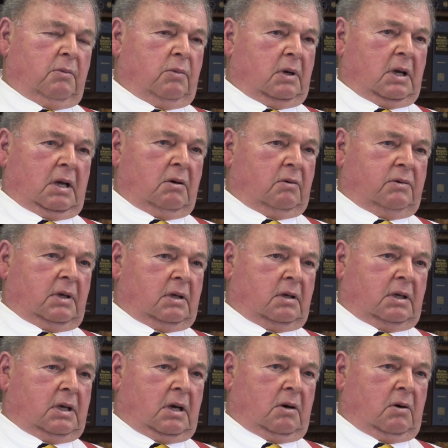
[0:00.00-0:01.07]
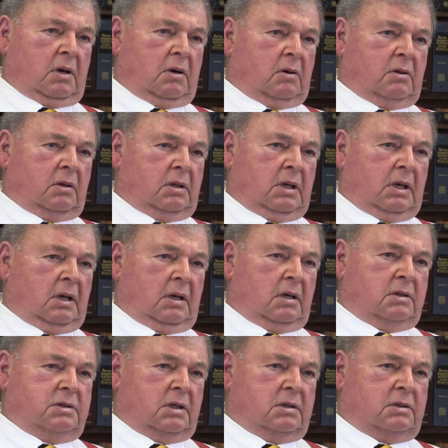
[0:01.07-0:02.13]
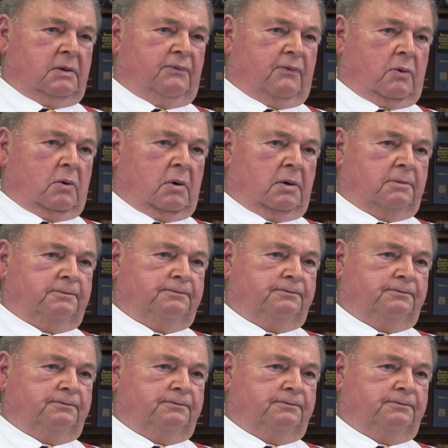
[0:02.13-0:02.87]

But I don't think a carrier could get in in 64.